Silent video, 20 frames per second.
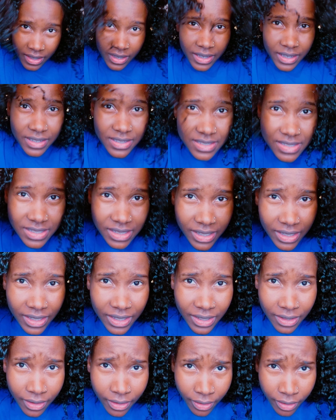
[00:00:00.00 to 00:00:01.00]
It's
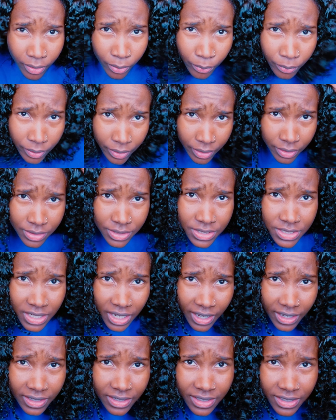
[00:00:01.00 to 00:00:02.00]
looking well
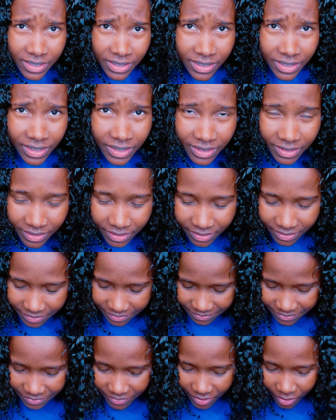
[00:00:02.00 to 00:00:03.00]
shiny and
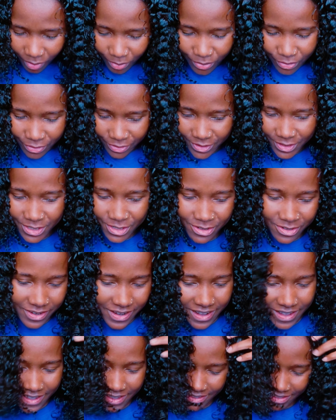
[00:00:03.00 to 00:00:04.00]

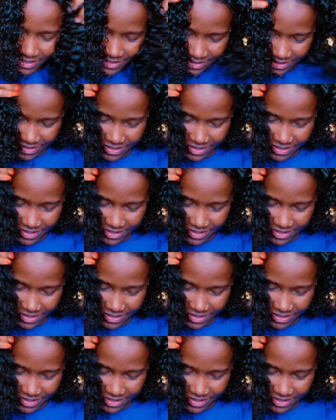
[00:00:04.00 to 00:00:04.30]
moisturized.